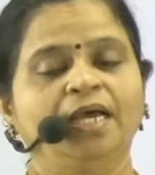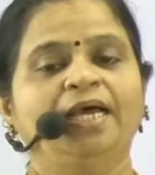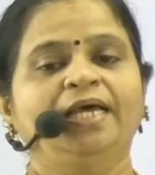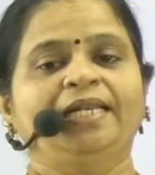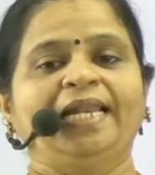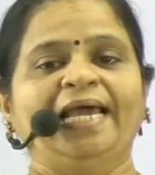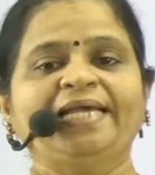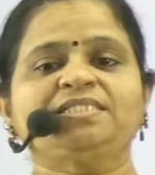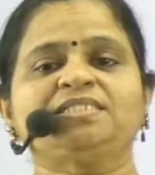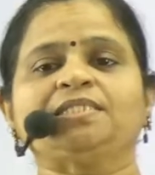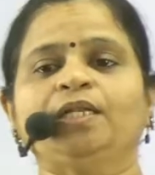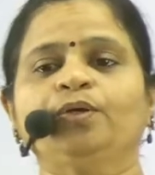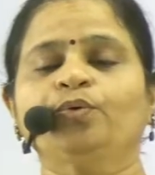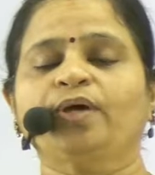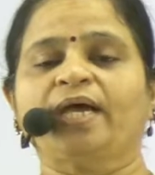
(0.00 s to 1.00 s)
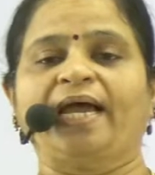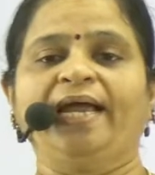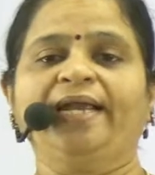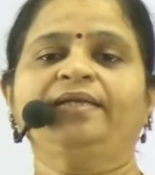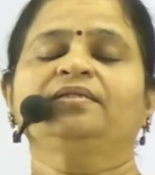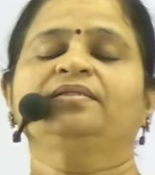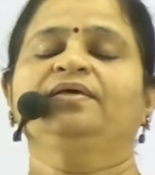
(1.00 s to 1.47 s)
let's look
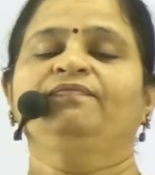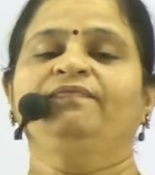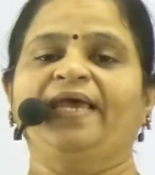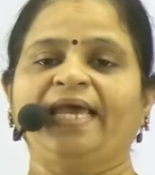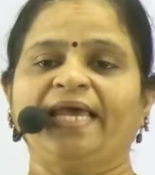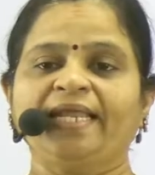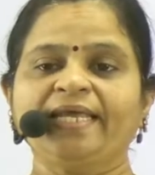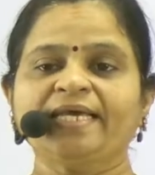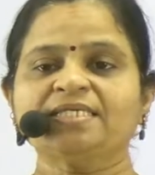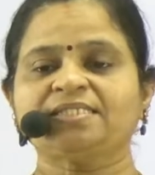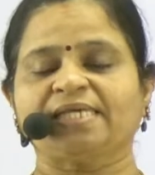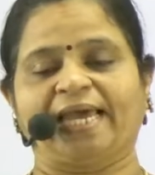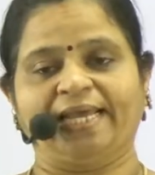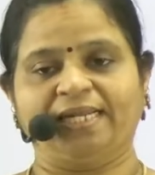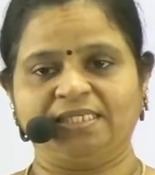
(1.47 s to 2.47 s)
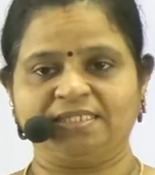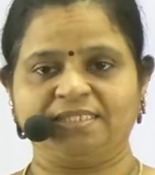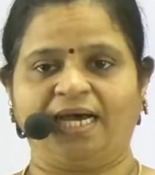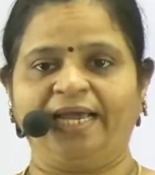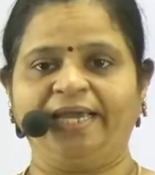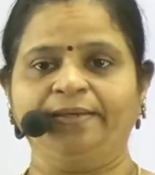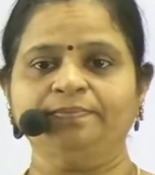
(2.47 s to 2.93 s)
at the various
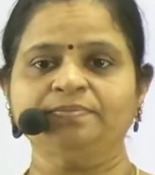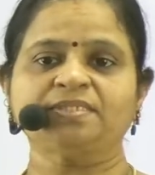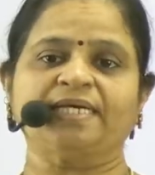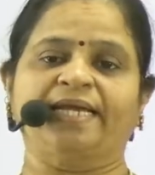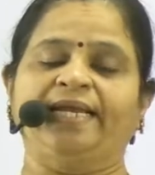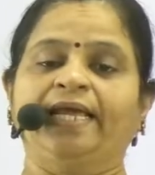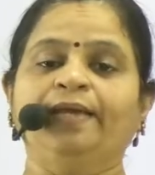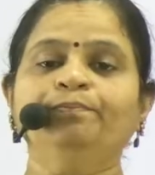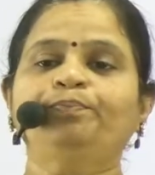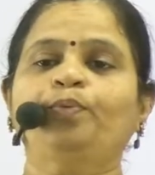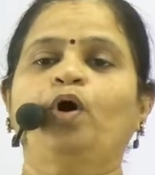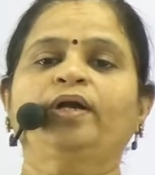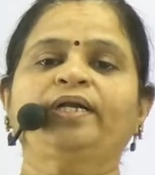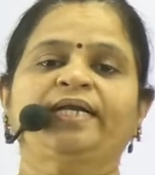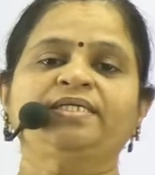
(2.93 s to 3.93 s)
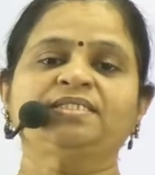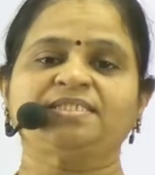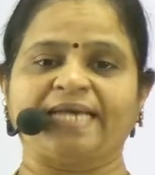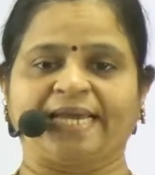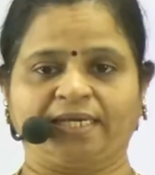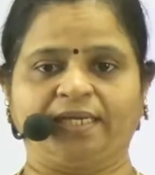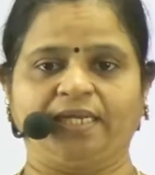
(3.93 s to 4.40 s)
enzymes and important
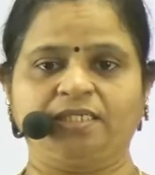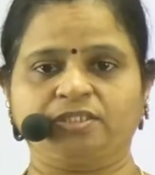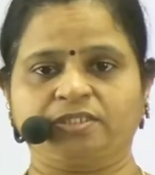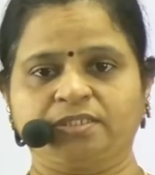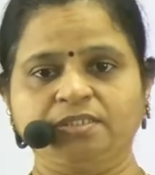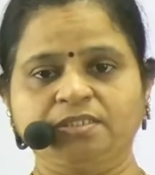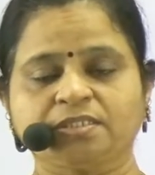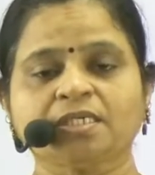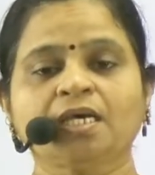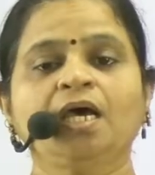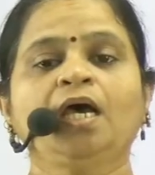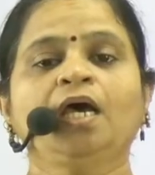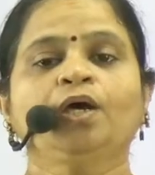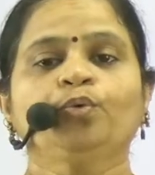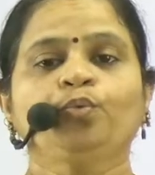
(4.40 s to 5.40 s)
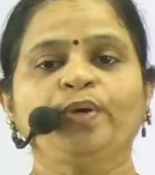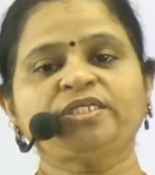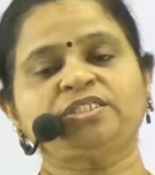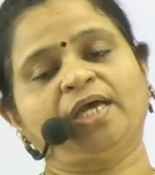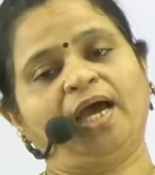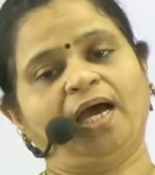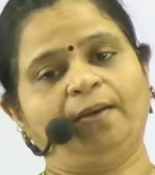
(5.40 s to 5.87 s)
secretions
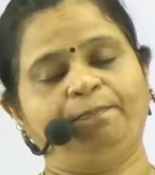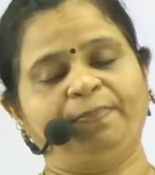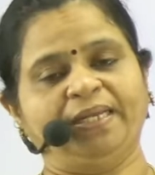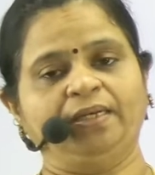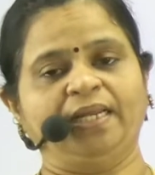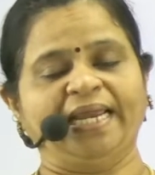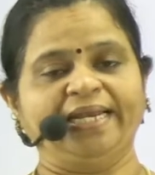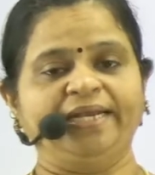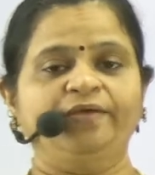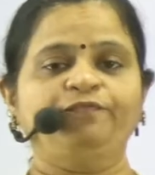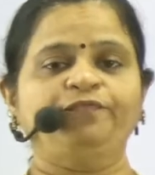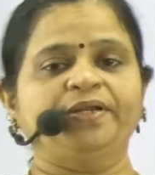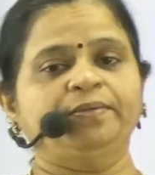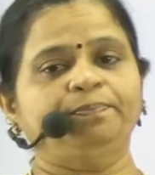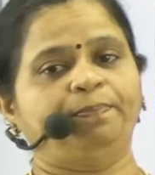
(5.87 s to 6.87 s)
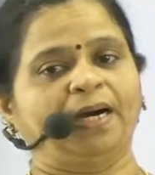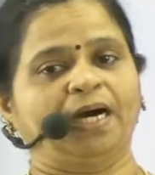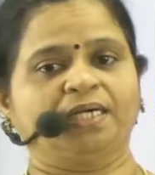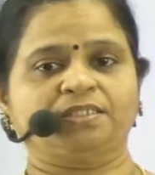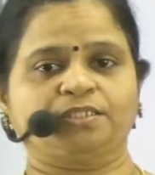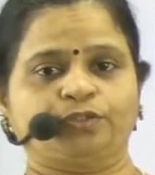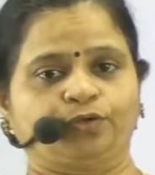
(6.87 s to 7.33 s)
which happen in different
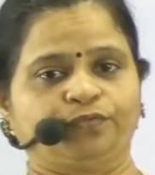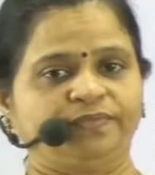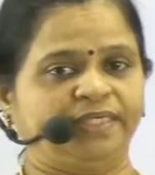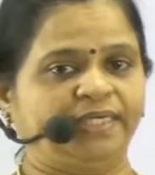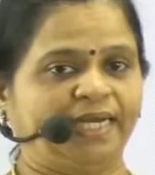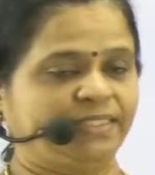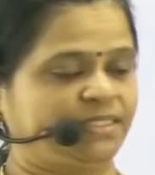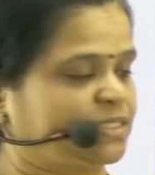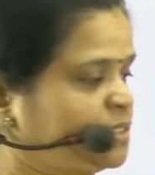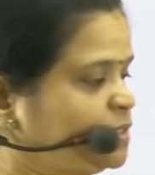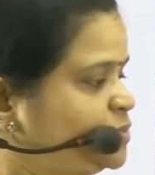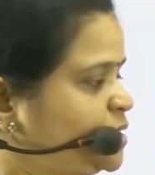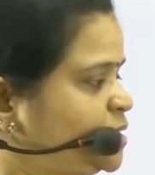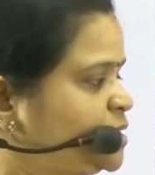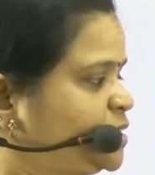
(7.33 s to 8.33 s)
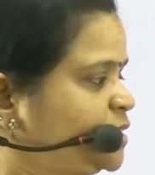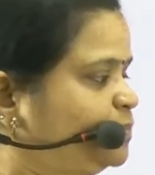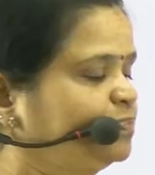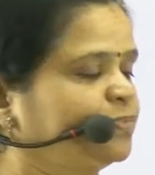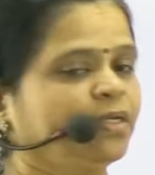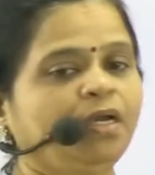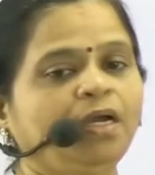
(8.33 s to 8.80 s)
parts of the digestive system.
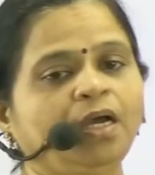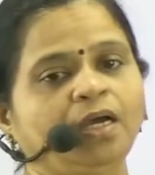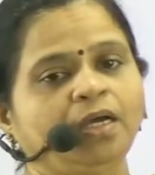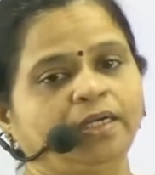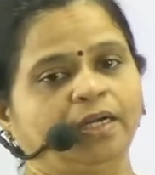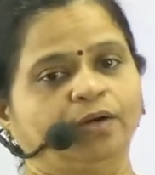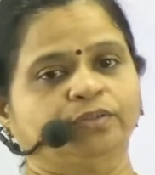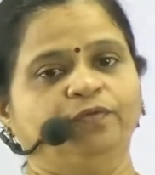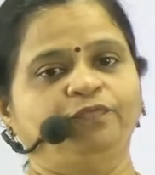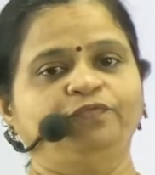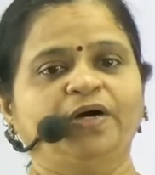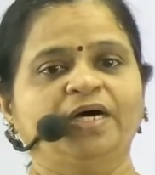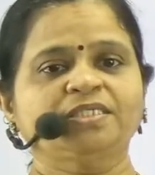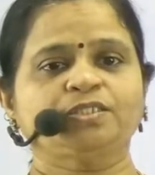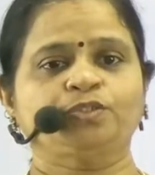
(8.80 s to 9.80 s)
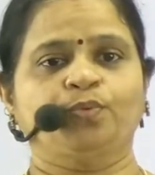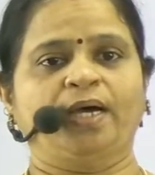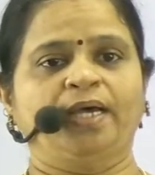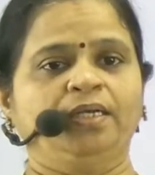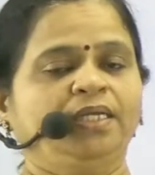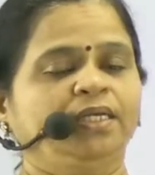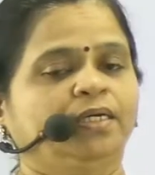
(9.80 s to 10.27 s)
Now the first
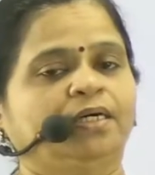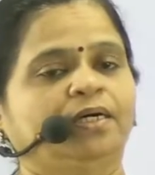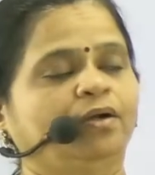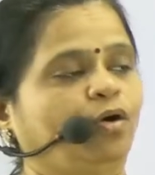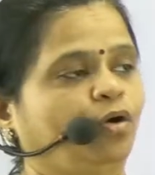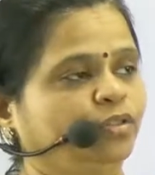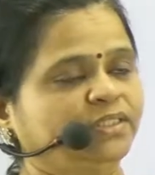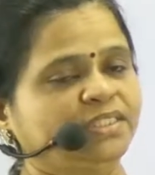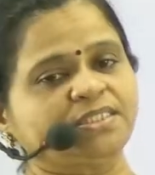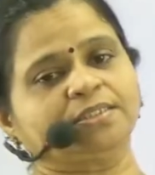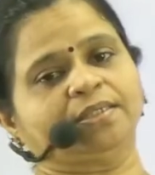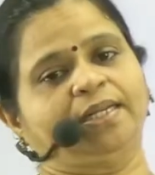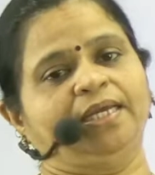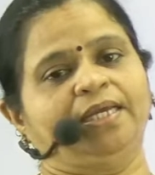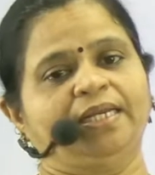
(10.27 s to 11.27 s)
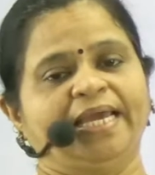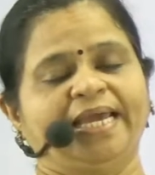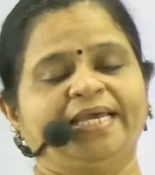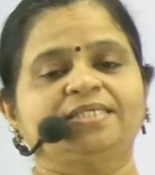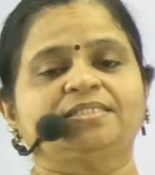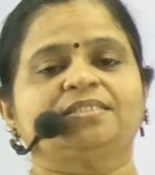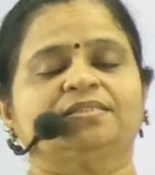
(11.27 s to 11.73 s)
one here on the screen
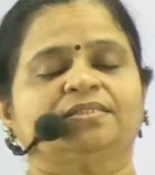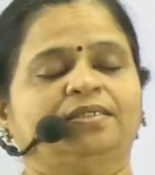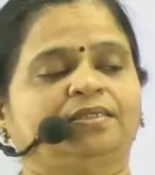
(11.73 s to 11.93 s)
is